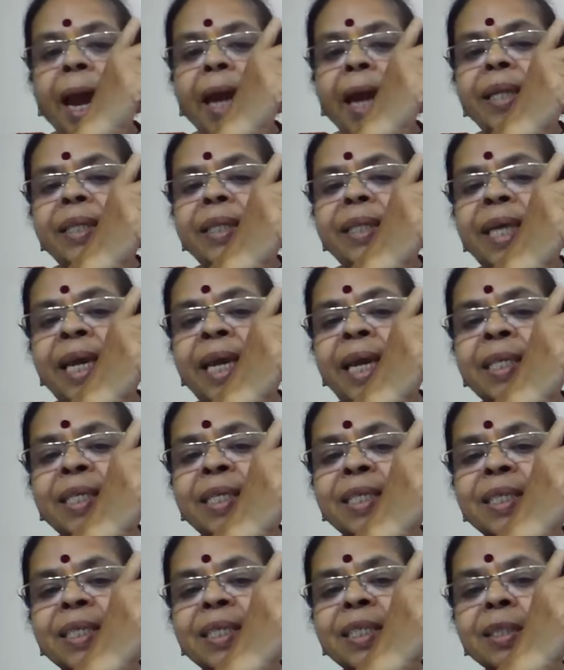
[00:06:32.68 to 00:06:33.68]
And
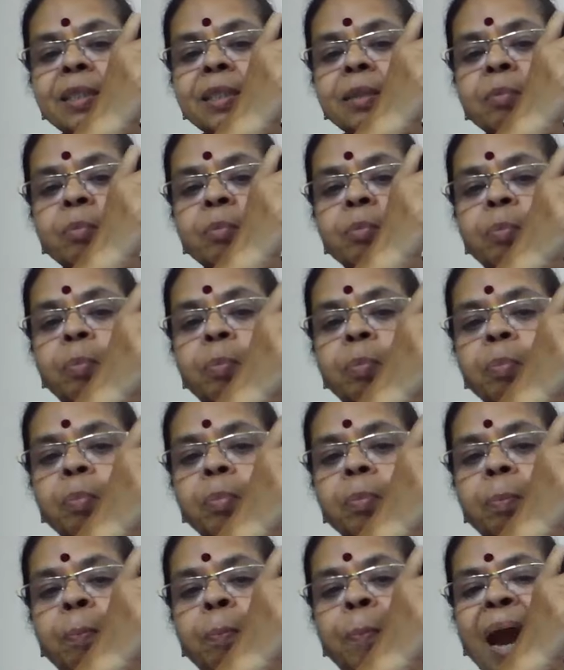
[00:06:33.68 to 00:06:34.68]
these
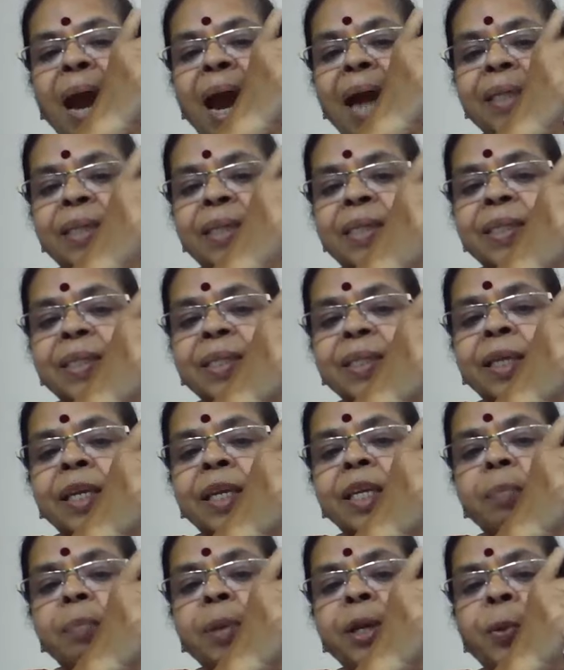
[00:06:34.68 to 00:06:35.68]
pads
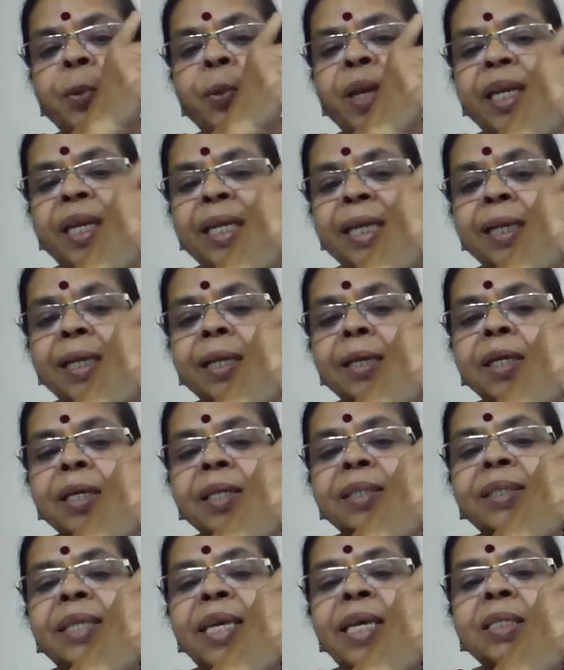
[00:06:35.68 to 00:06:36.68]
in between,
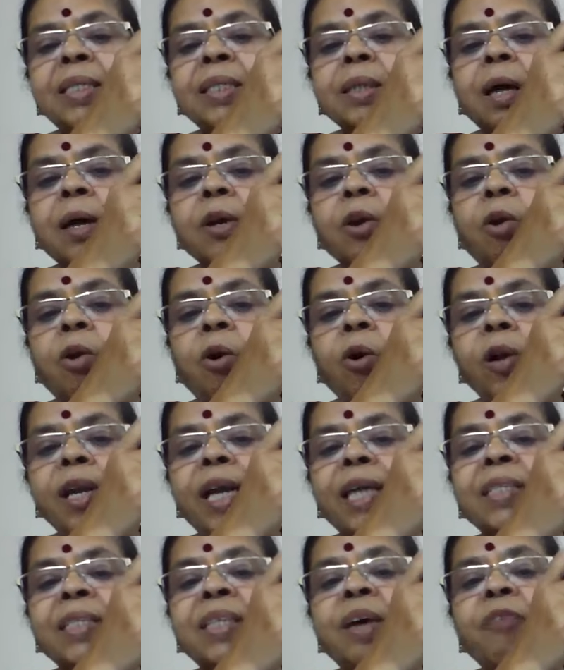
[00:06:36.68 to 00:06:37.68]
these are
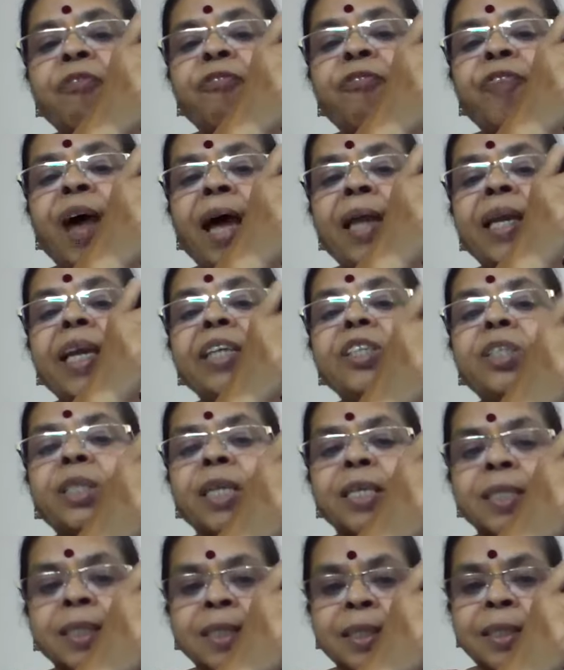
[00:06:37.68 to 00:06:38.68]
called as the
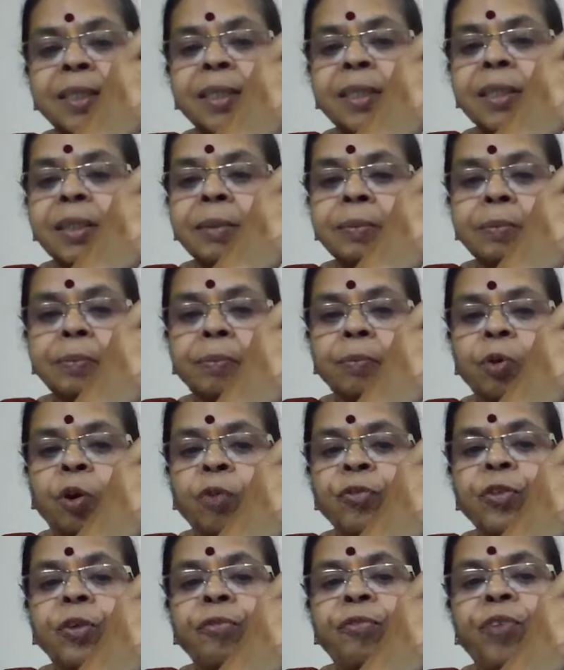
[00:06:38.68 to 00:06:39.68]
phalanges
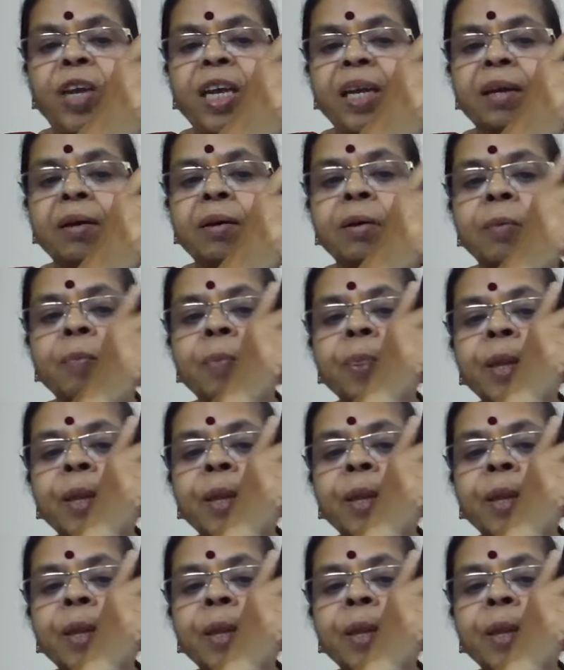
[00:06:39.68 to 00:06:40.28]
of the finger.